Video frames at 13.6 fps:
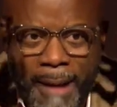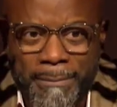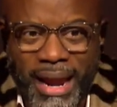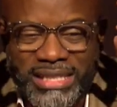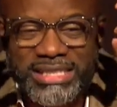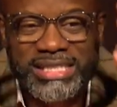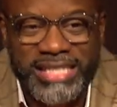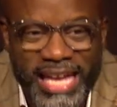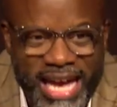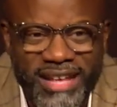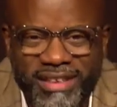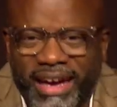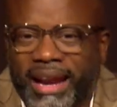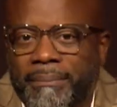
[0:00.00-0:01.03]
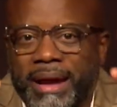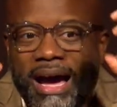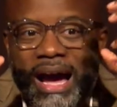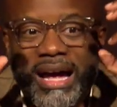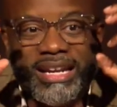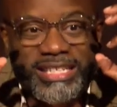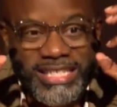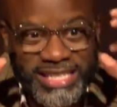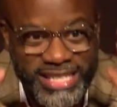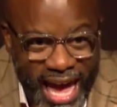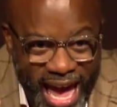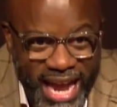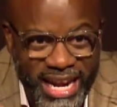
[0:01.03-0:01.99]
I'm not seeing that, I'm not understanding
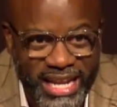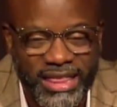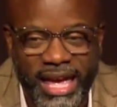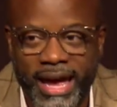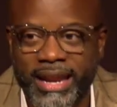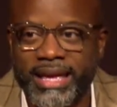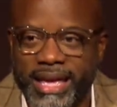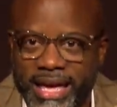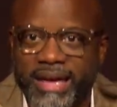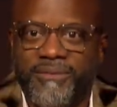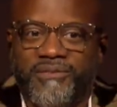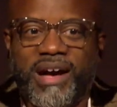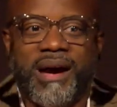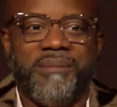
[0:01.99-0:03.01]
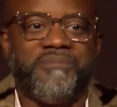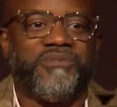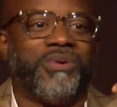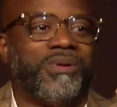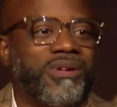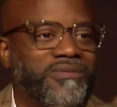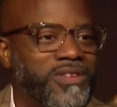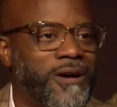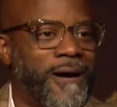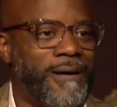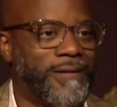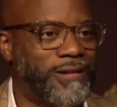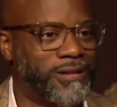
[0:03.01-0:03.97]
understanding that if I'm full of
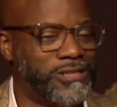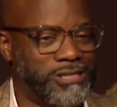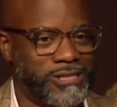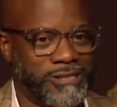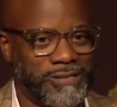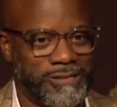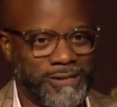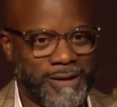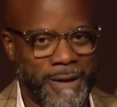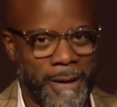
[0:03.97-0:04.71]
darkness,